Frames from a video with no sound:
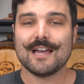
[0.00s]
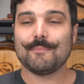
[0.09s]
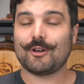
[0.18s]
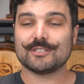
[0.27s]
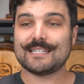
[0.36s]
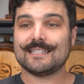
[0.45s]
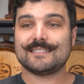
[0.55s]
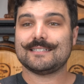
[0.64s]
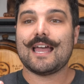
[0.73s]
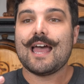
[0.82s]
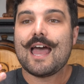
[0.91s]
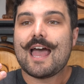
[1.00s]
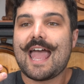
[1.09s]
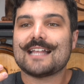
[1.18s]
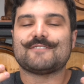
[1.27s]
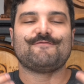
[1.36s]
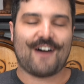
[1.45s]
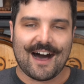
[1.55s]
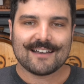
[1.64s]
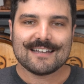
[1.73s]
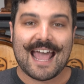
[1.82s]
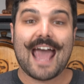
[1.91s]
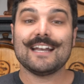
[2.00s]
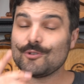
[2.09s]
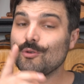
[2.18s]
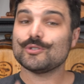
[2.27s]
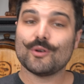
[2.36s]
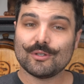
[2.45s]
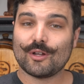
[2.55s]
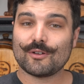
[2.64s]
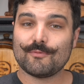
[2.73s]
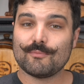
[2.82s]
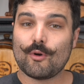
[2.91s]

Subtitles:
because it's It's fun, and it's also a lot of